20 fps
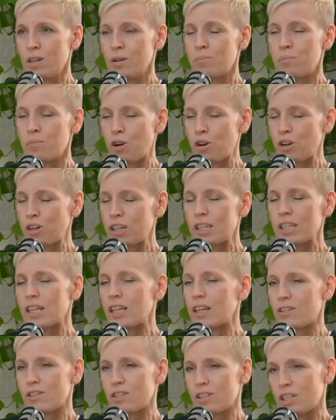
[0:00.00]
marketing
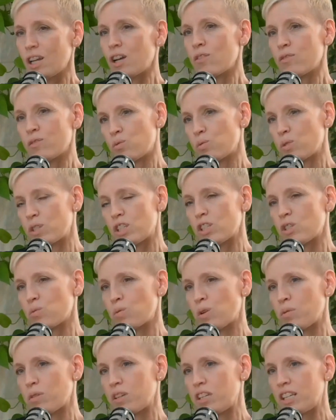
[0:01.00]
ourselves, which is
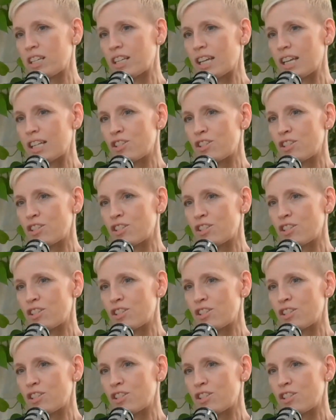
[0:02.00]
where we need to get